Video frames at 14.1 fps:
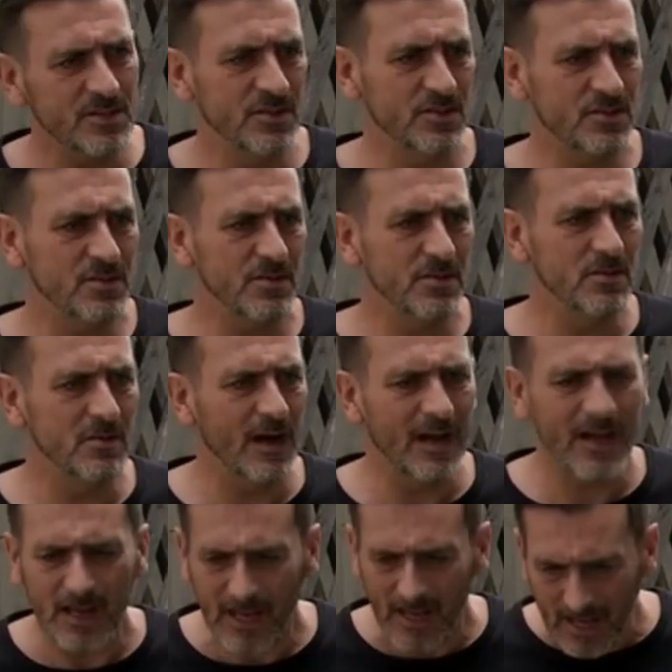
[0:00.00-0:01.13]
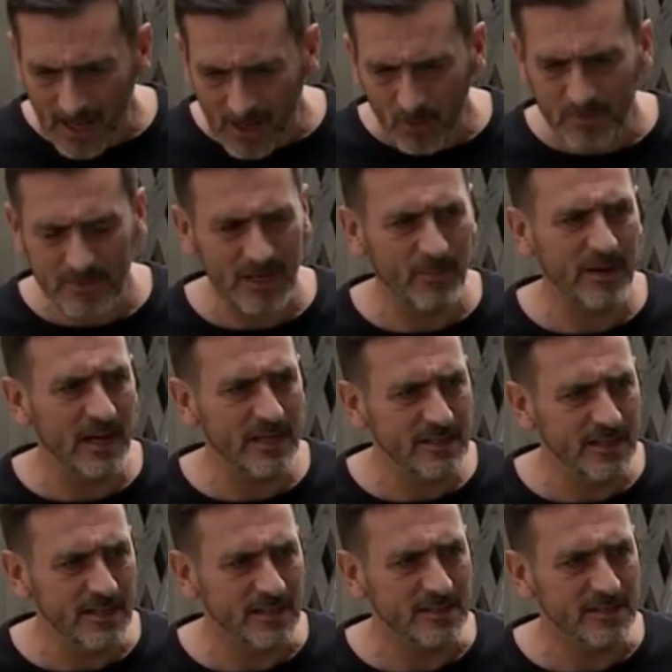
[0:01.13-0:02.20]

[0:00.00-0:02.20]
not true. I, I helped Abi. I did. Oh,